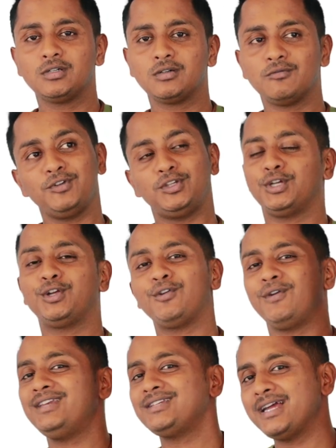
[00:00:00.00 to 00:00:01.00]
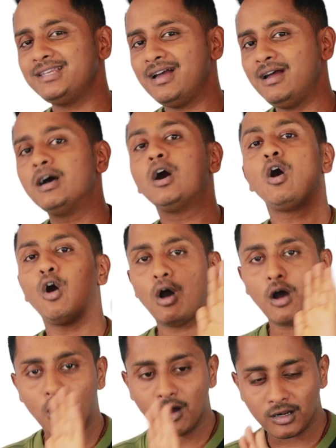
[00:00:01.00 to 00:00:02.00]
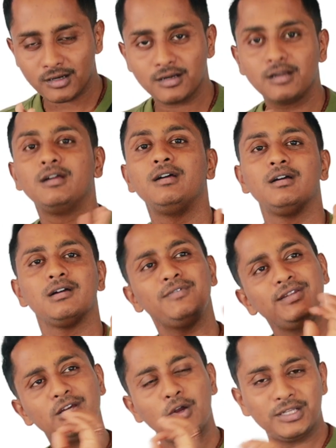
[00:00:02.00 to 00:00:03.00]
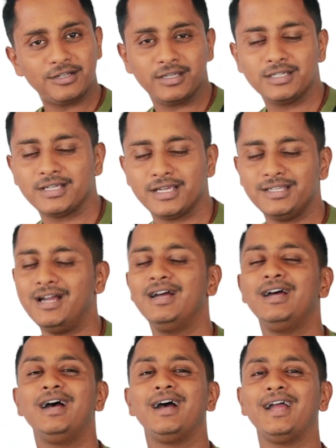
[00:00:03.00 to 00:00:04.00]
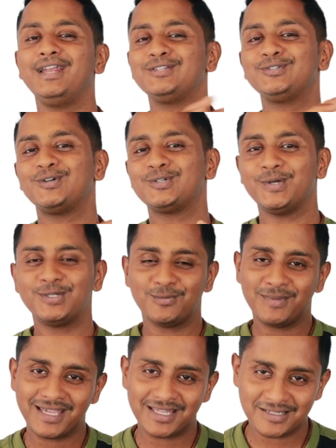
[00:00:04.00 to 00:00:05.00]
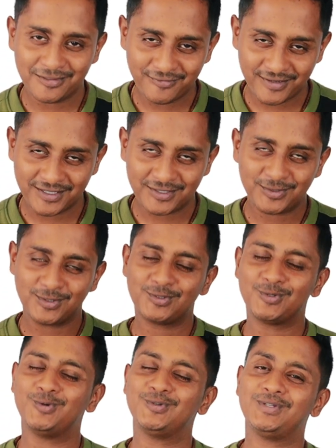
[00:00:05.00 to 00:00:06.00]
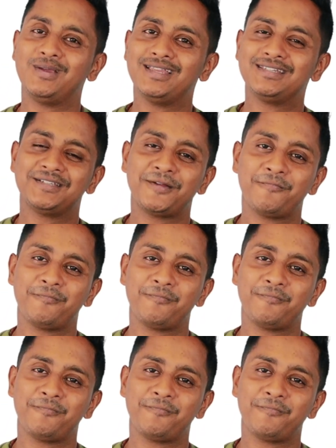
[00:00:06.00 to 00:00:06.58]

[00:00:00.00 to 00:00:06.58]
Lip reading: with a great idea or without a great idea, it is not going to make any difference to the scores you get.